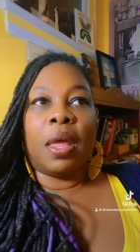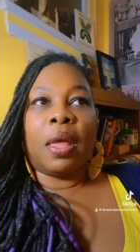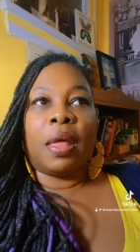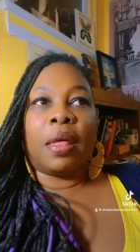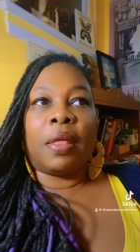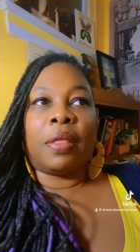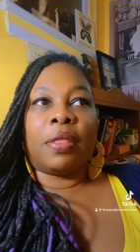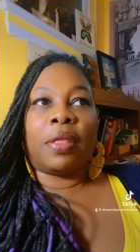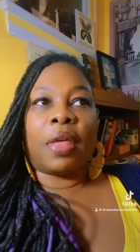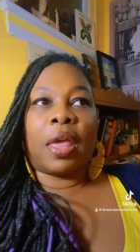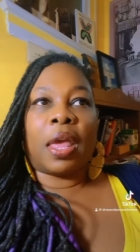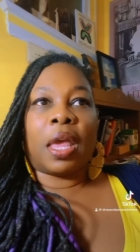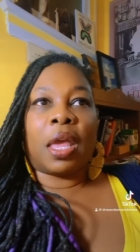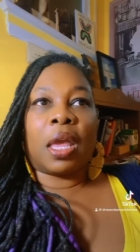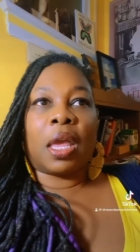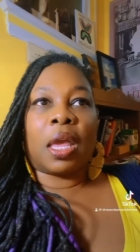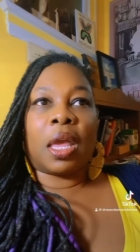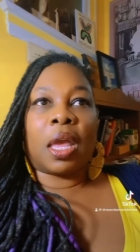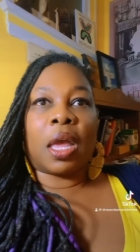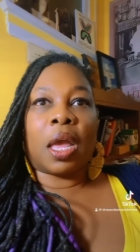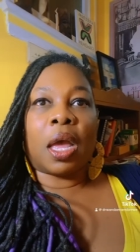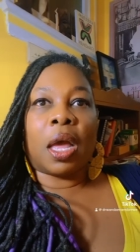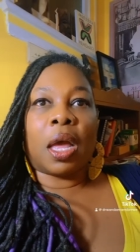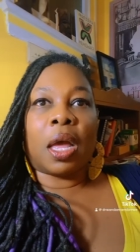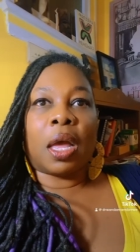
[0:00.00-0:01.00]
They
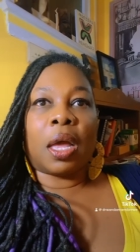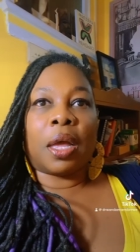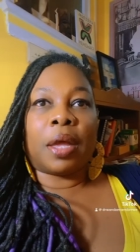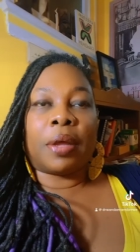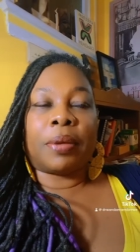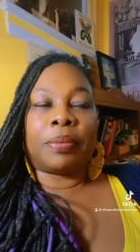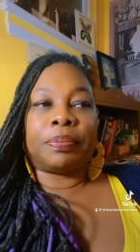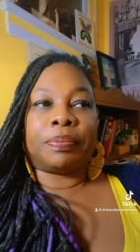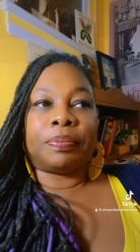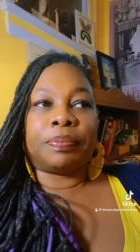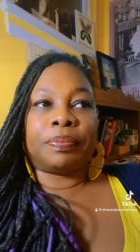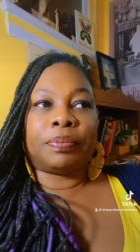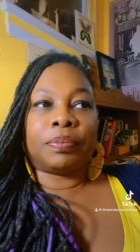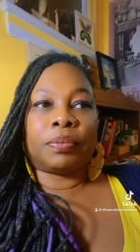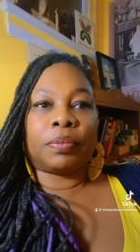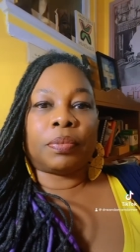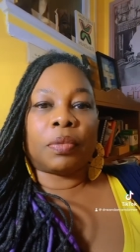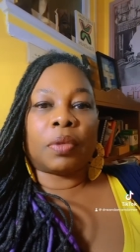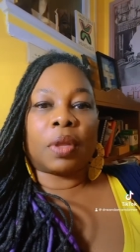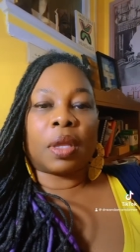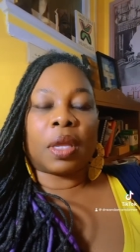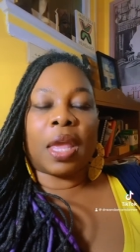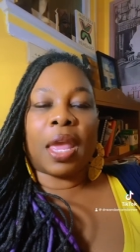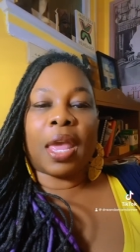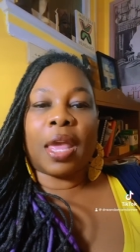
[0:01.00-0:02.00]
um,
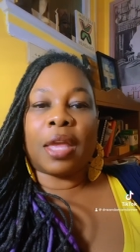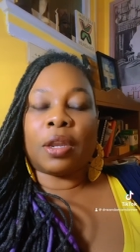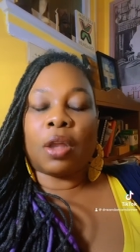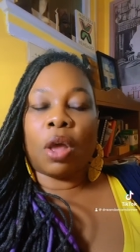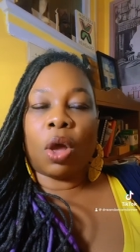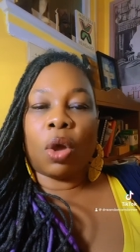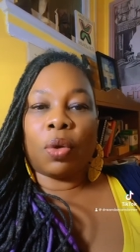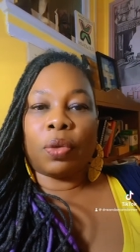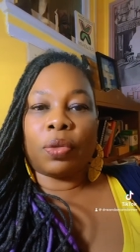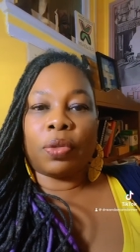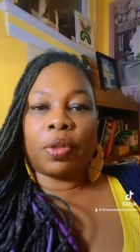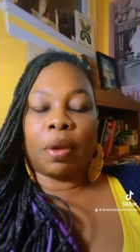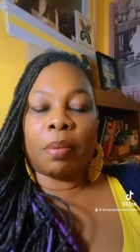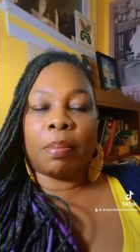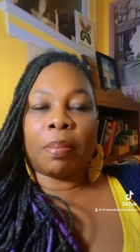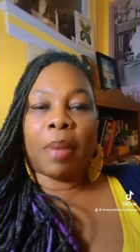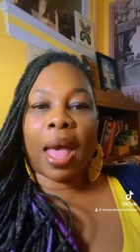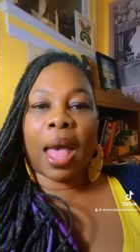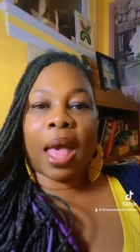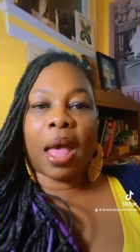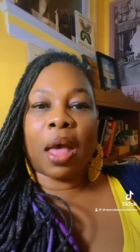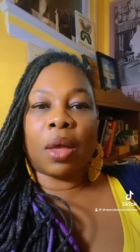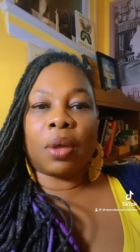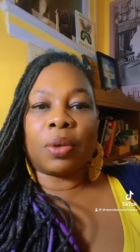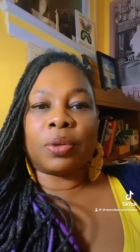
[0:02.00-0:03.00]
can't hold their
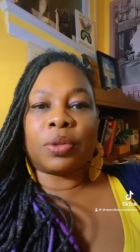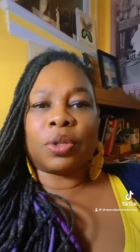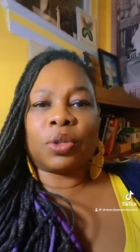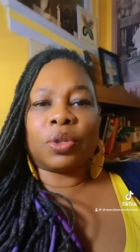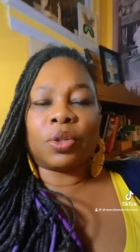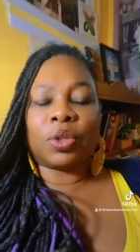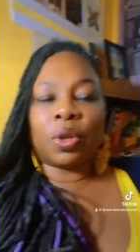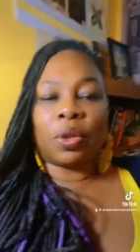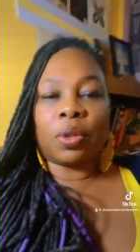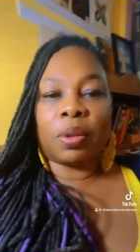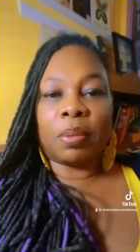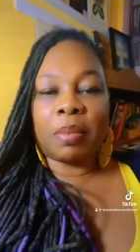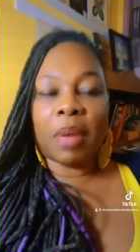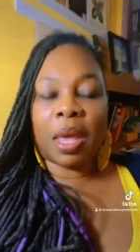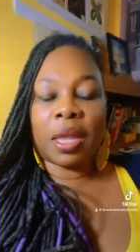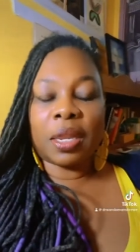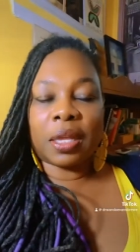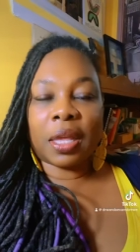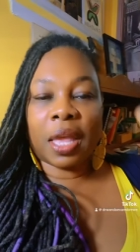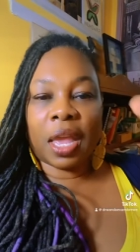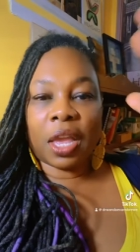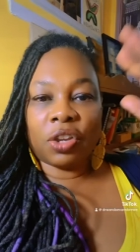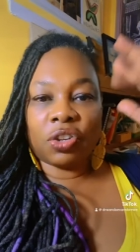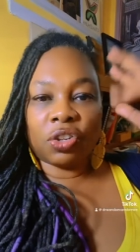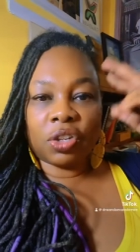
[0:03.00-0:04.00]
bowels. And so the
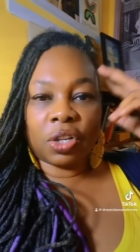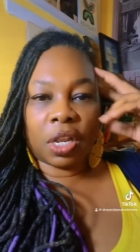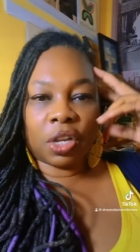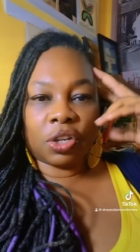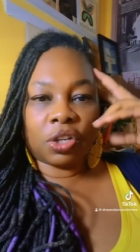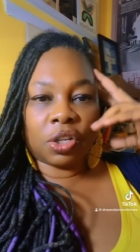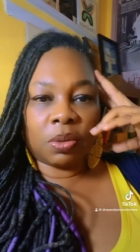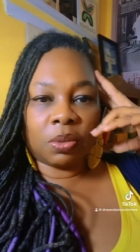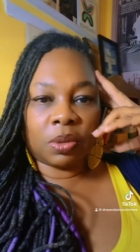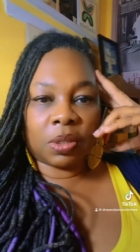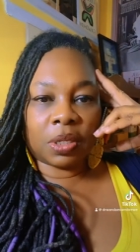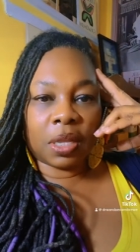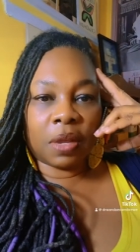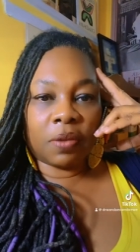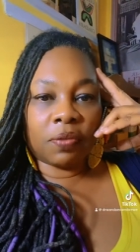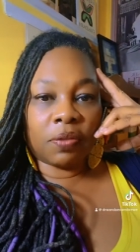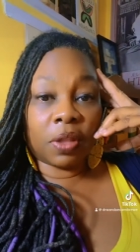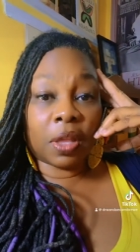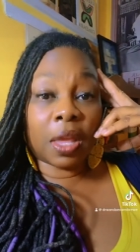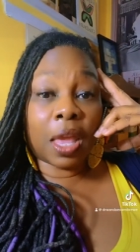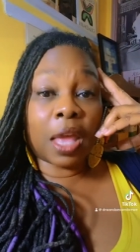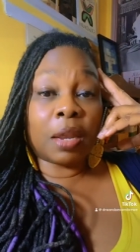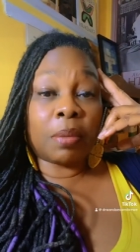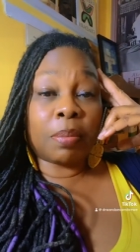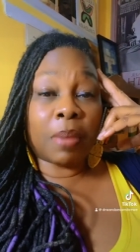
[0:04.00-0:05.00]
medication that she was given,
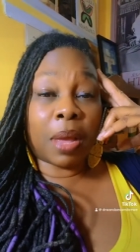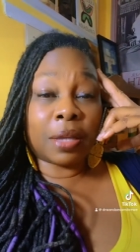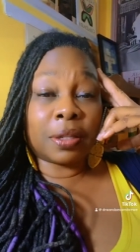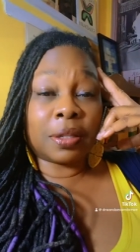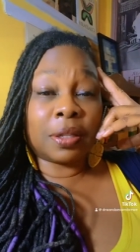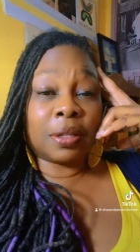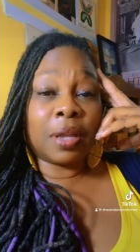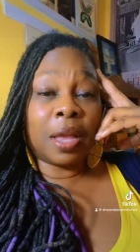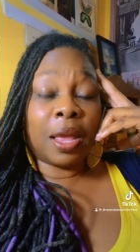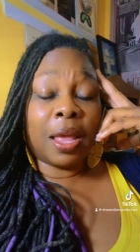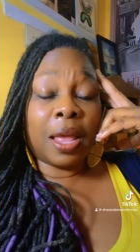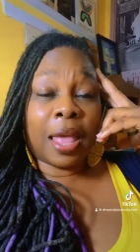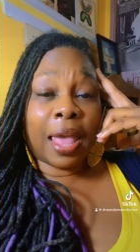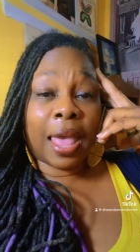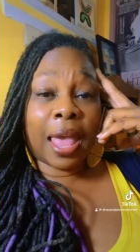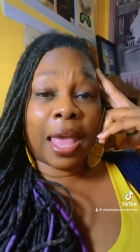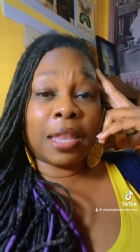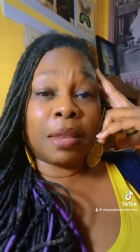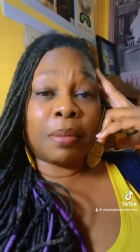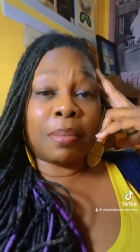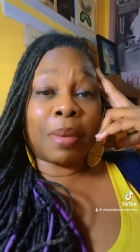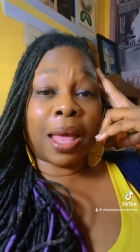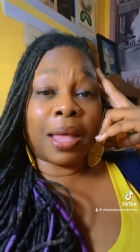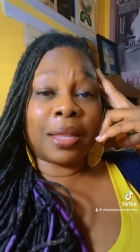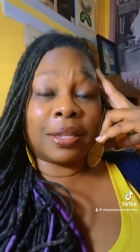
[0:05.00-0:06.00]
the antibiotics,
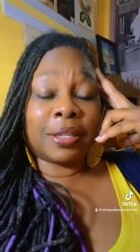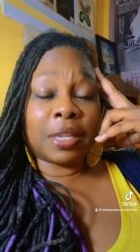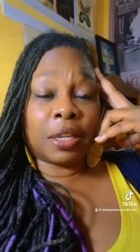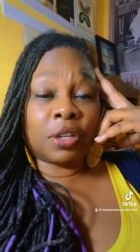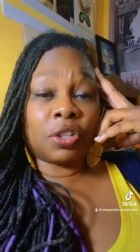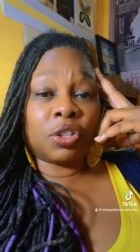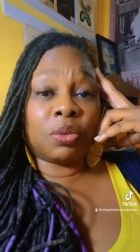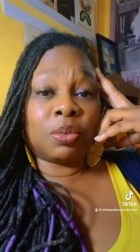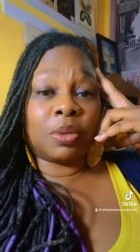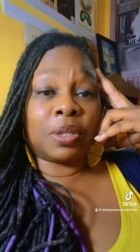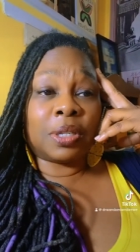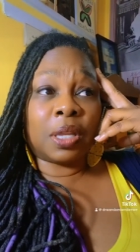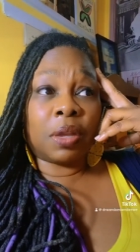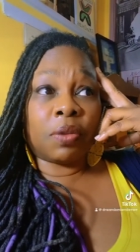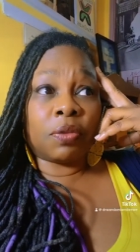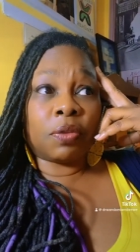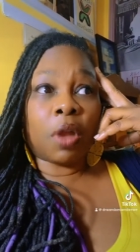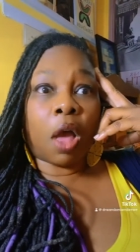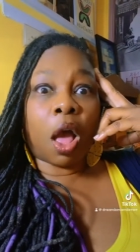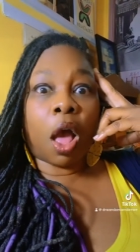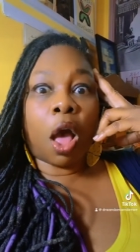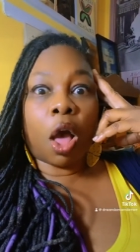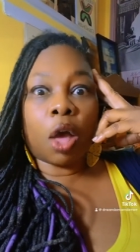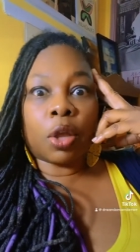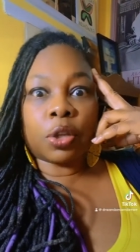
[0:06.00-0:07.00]
antibiotics that she was given,
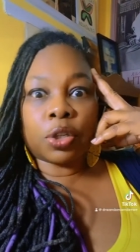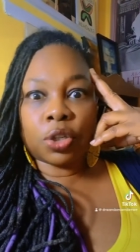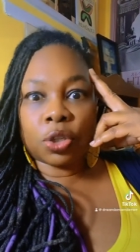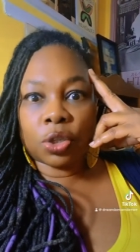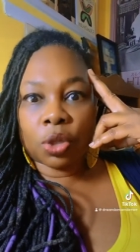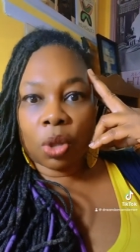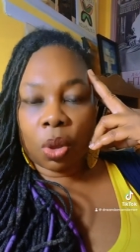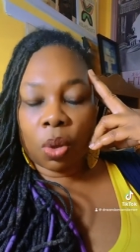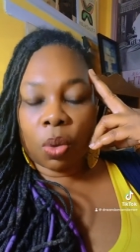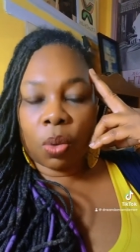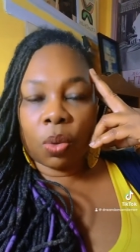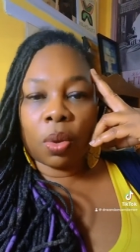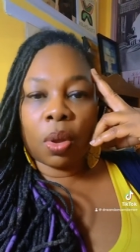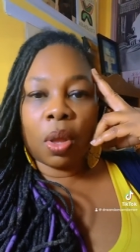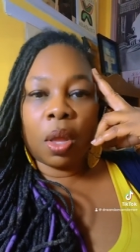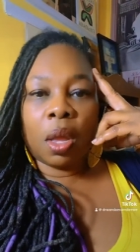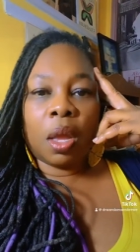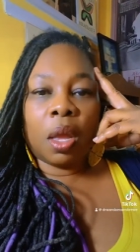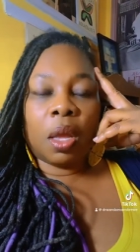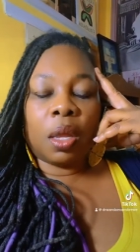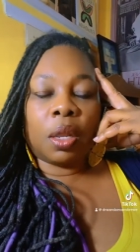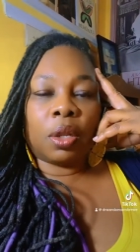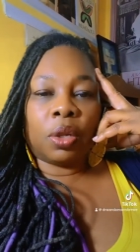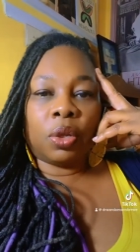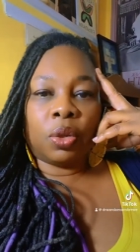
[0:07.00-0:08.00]
also
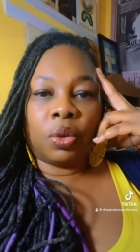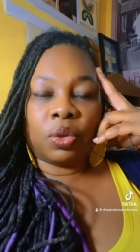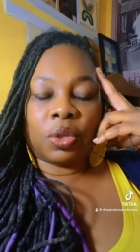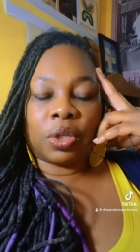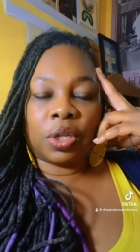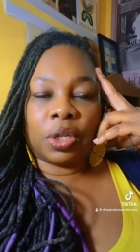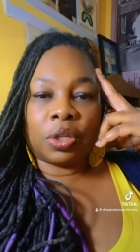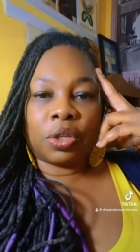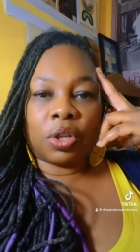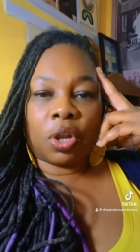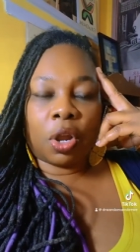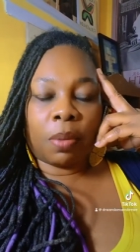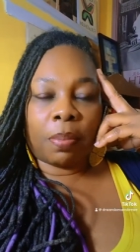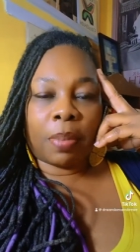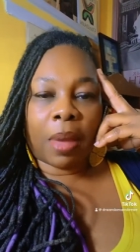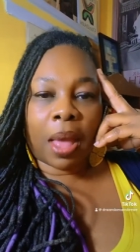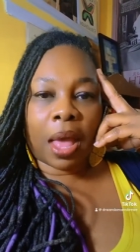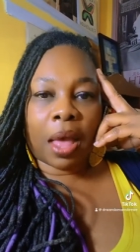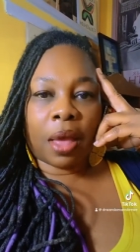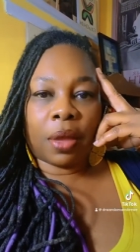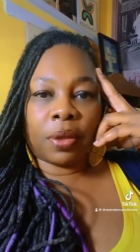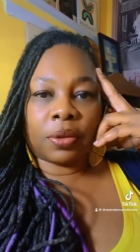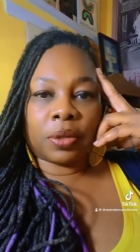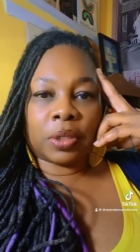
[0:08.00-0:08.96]
loosened her bowels.